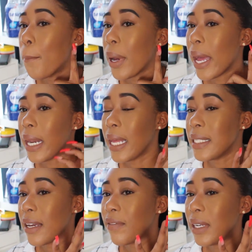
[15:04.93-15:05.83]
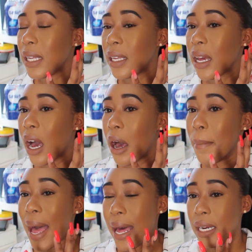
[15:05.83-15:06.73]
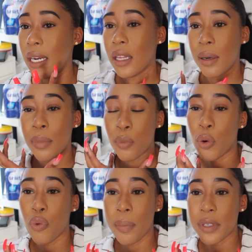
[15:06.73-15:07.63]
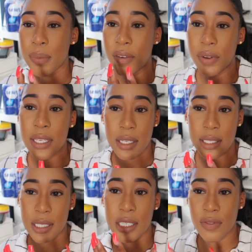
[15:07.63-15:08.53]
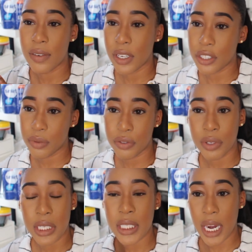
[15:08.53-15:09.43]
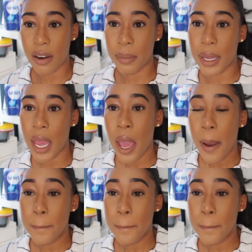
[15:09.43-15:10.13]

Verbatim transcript: but it definitely um, added a little more warmth to my face because this foundation was really scaring me